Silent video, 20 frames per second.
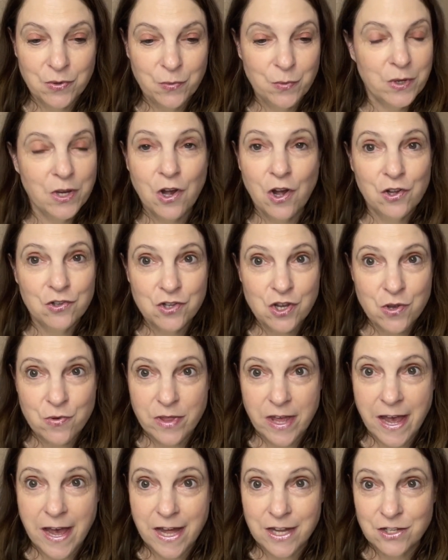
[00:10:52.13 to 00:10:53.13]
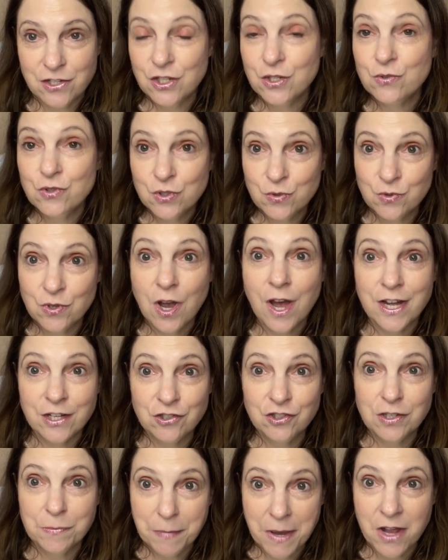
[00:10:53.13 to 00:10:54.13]
We all know that. You do not
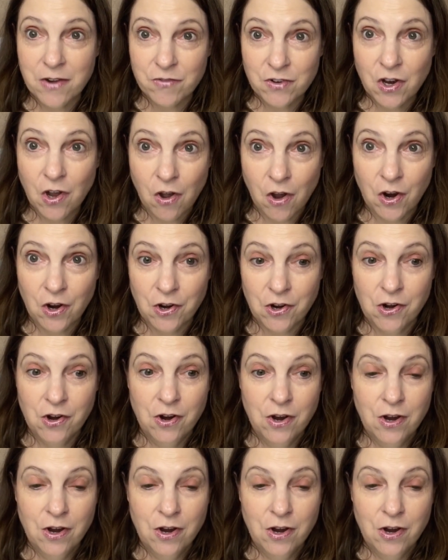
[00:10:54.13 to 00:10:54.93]
jump out of a car.